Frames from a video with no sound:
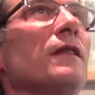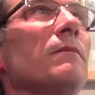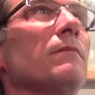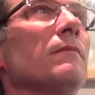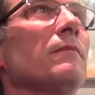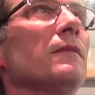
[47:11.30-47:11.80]
the
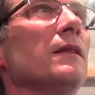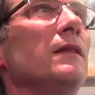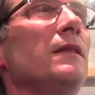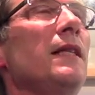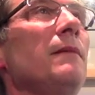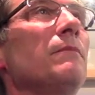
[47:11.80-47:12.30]

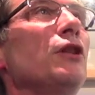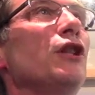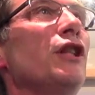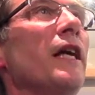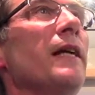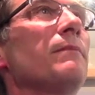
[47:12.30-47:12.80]

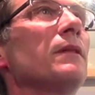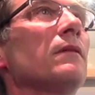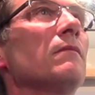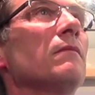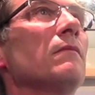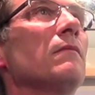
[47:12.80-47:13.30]
deep-shaped
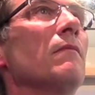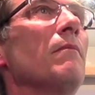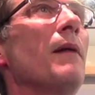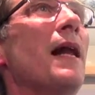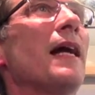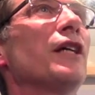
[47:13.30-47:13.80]

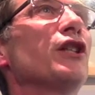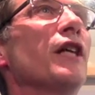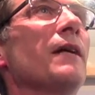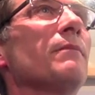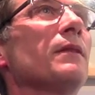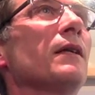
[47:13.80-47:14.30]
black
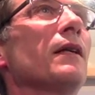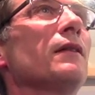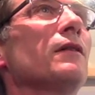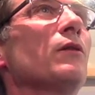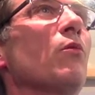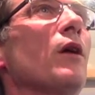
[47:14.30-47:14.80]
shapes
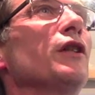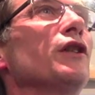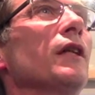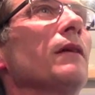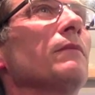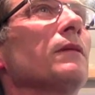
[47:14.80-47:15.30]
against the white
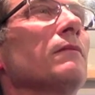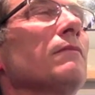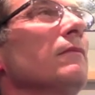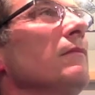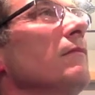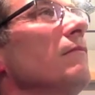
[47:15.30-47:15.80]
shapes,
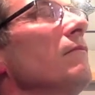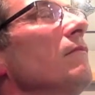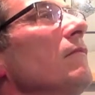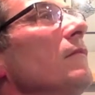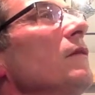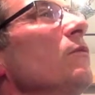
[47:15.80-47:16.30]

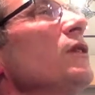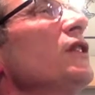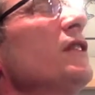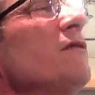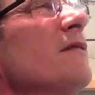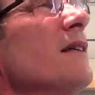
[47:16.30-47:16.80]
which is,